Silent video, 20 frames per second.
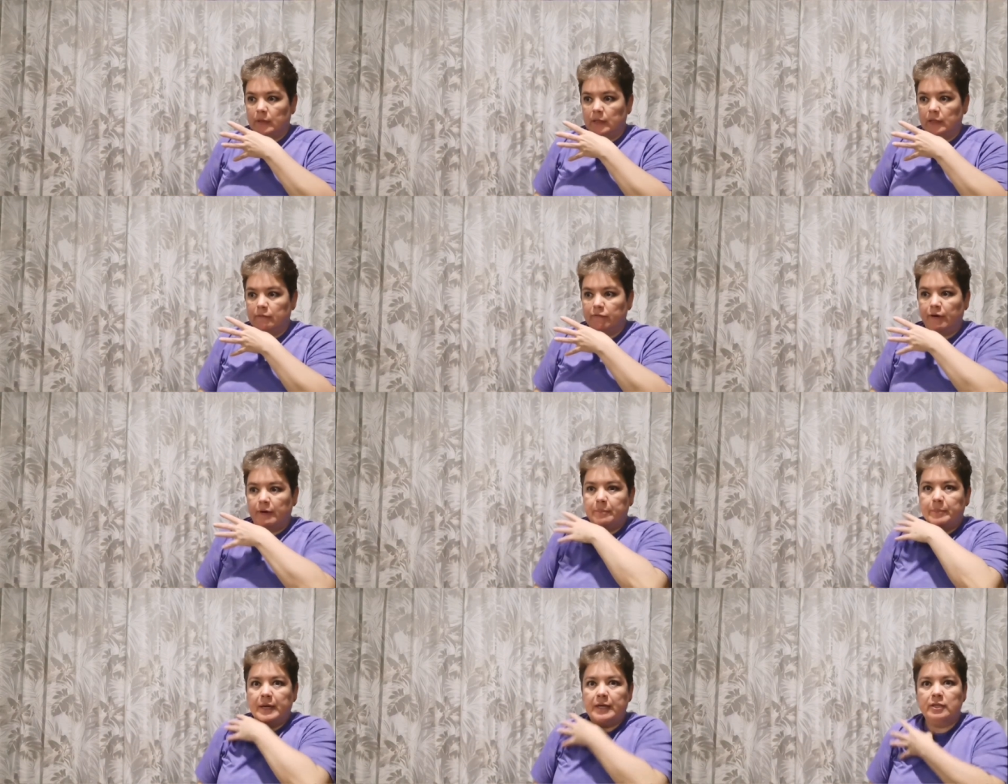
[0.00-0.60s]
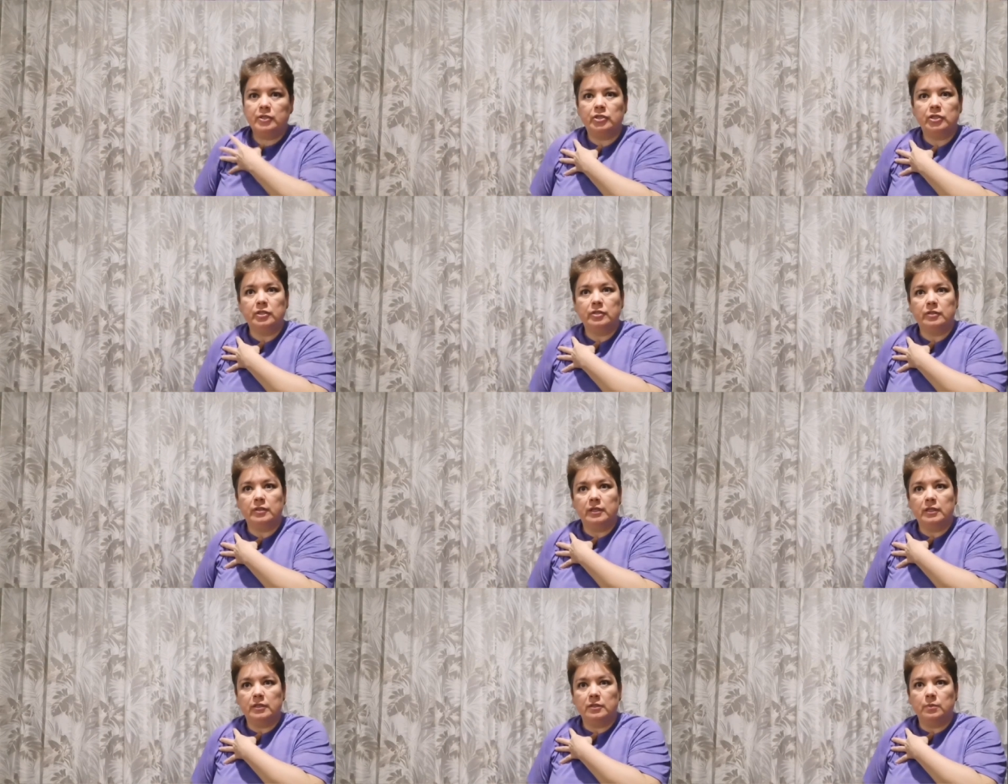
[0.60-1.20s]

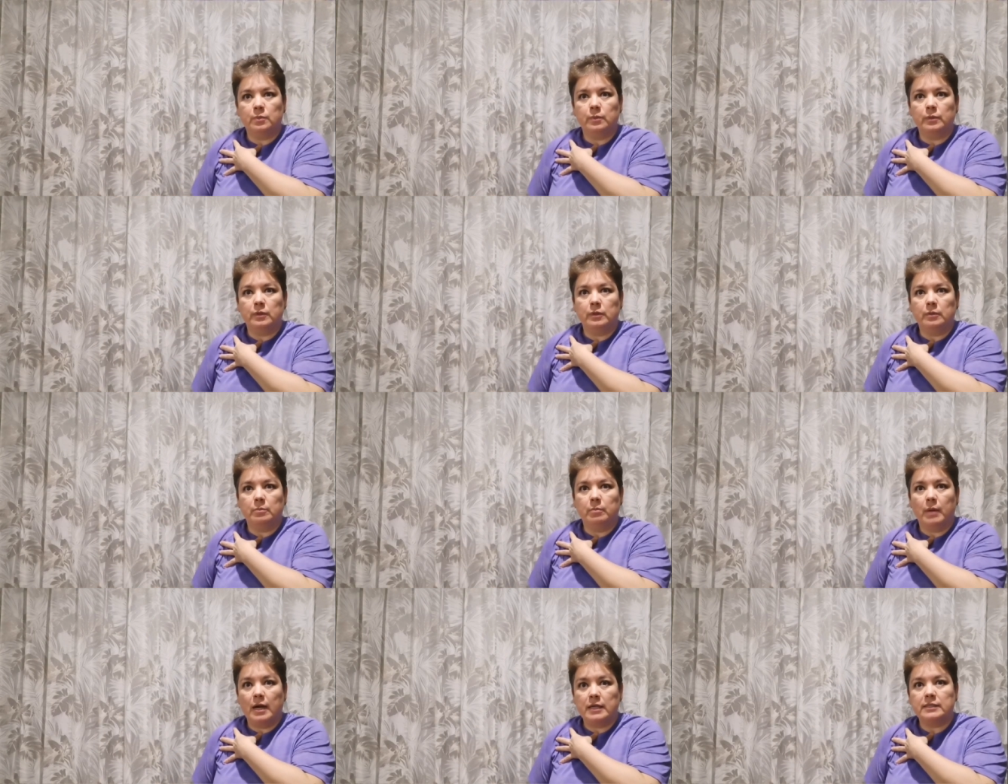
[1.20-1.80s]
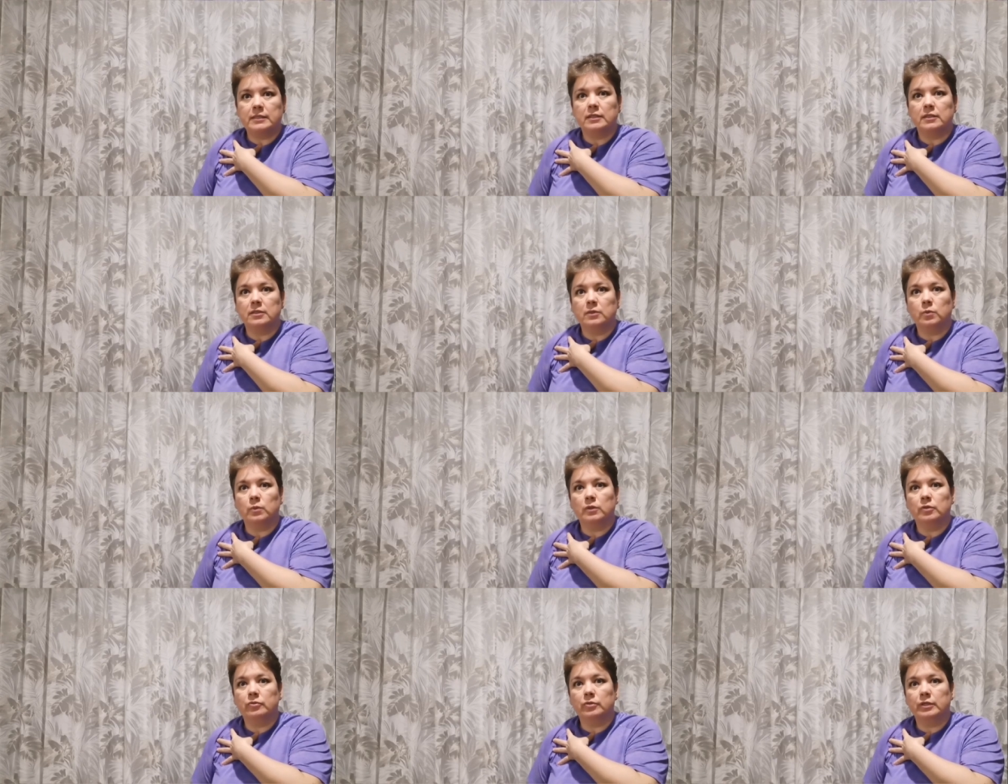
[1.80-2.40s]
information that
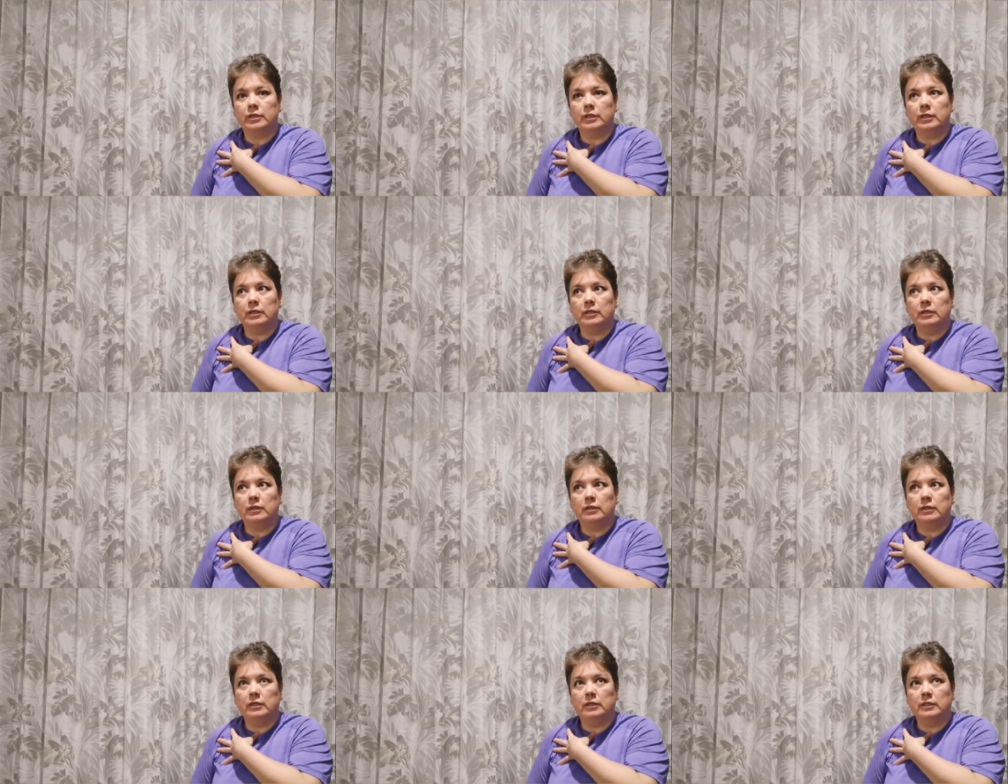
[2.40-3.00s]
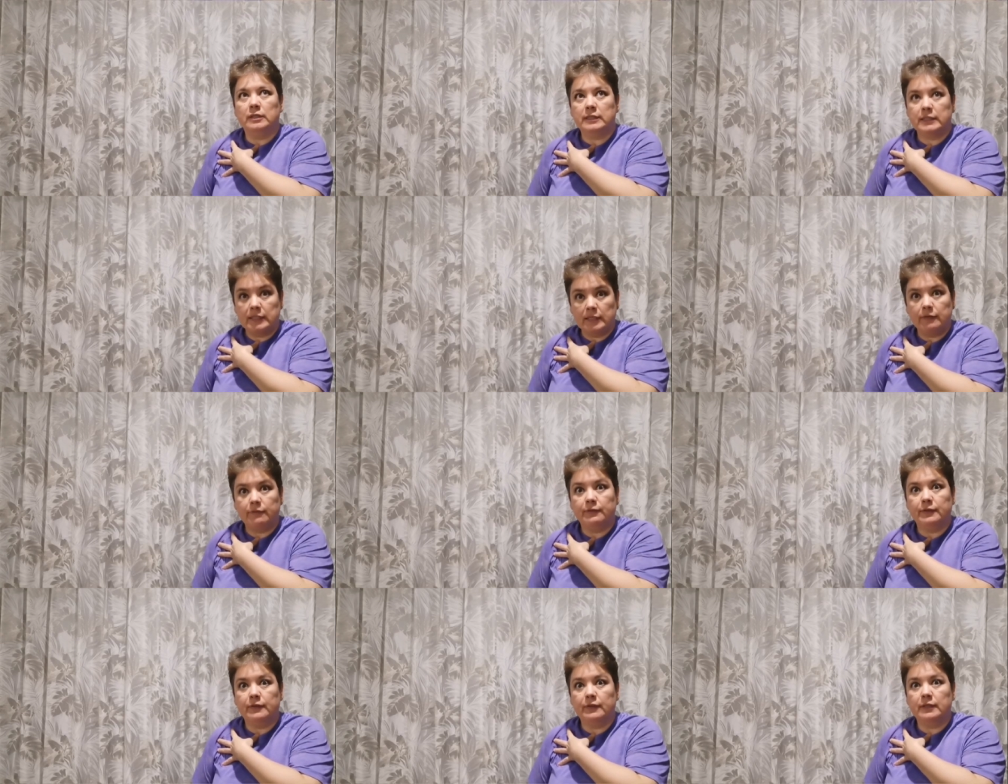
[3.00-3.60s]
muscles will
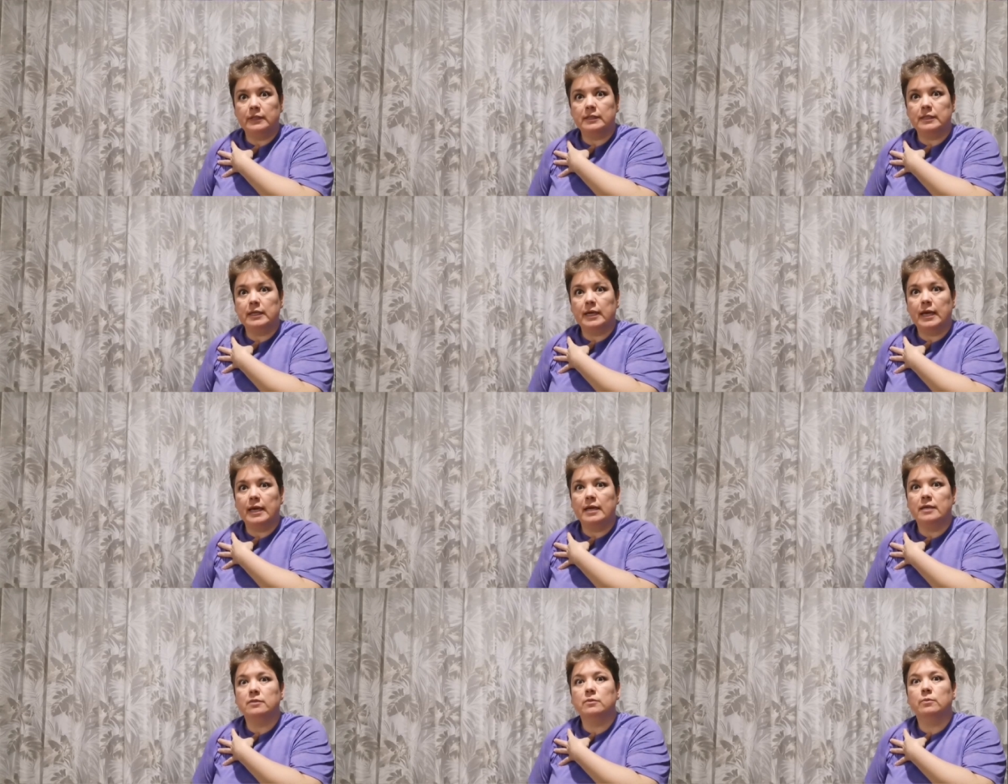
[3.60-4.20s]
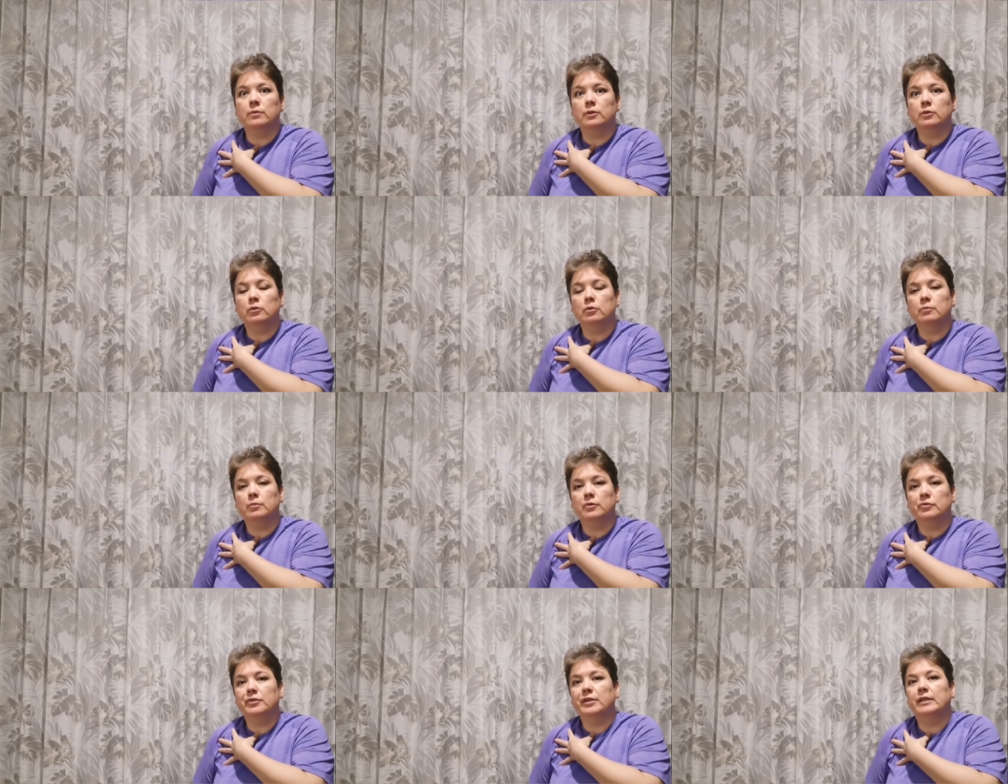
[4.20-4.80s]
receive in this case will
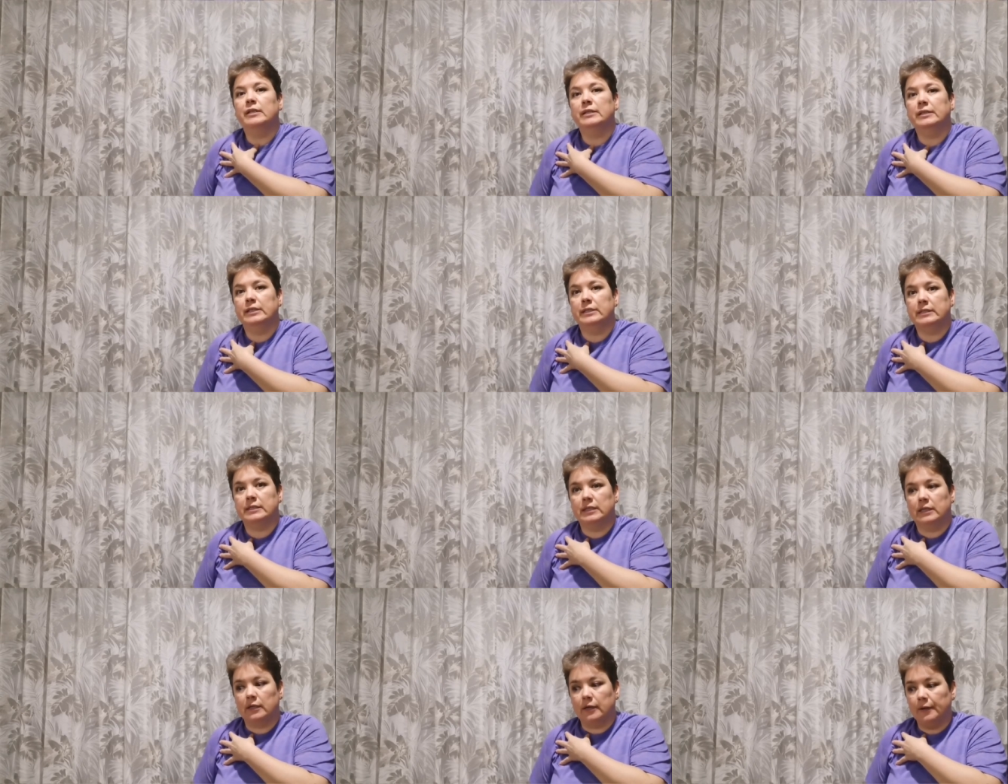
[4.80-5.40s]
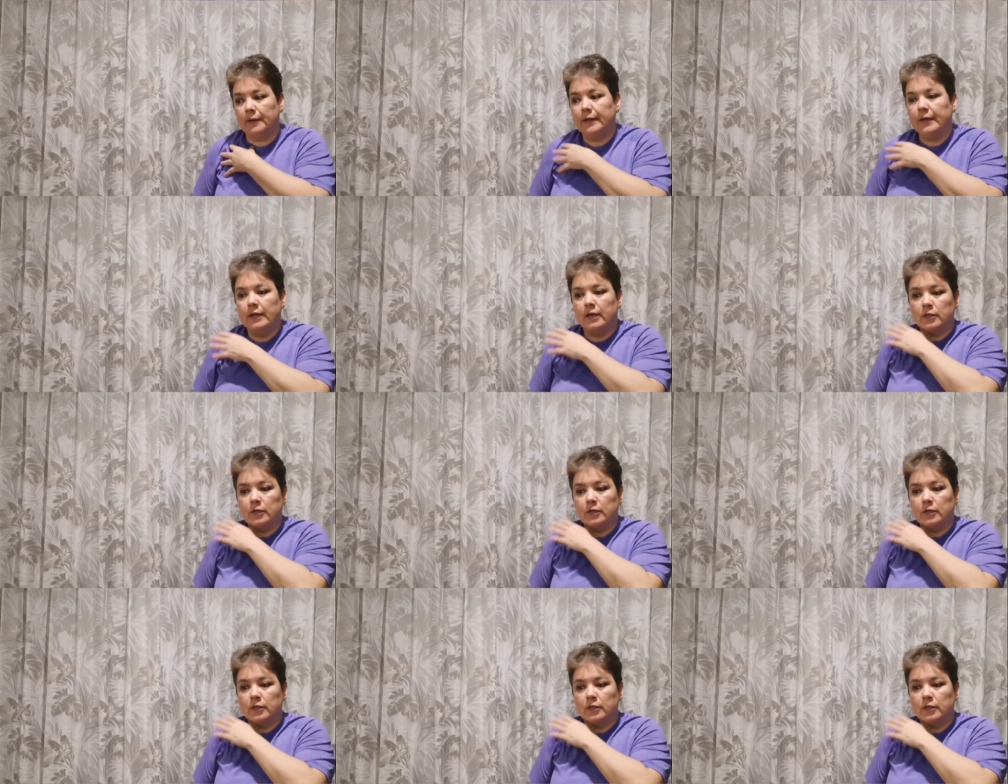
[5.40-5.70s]
not be realistic.